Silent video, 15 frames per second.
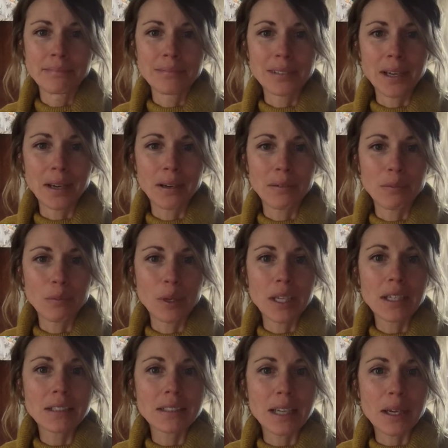10
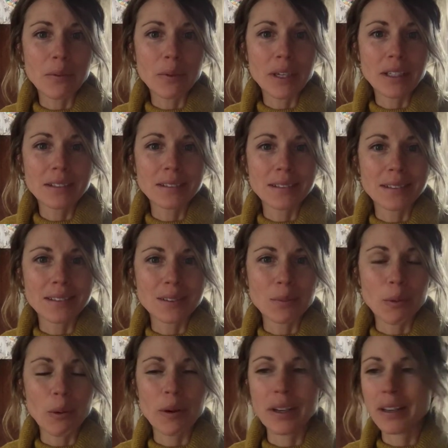weeks, 8 weeks at this
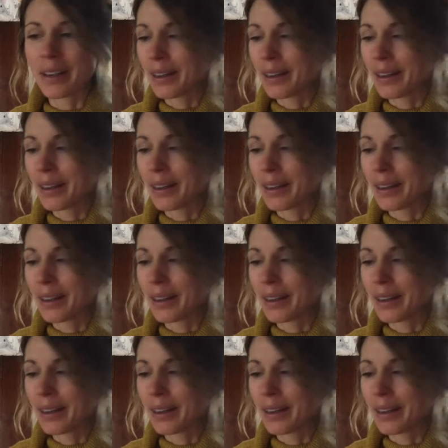point.